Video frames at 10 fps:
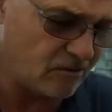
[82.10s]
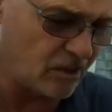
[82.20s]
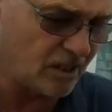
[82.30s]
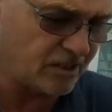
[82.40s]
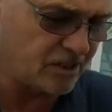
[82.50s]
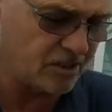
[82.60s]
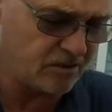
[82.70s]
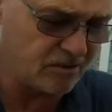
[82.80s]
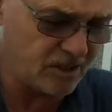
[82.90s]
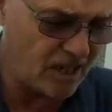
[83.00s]
right, let's
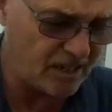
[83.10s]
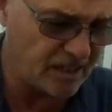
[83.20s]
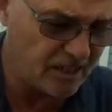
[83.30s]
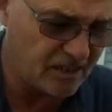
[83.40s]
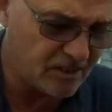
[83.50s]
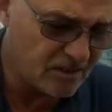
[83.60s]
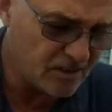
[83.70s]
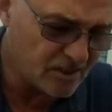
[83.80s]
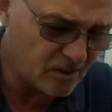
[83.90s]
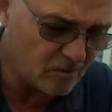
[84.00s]
just cut this,
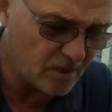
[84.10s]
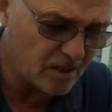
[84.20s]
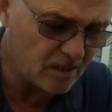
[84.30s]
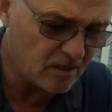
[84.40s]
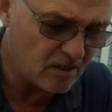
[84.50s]
see what we can.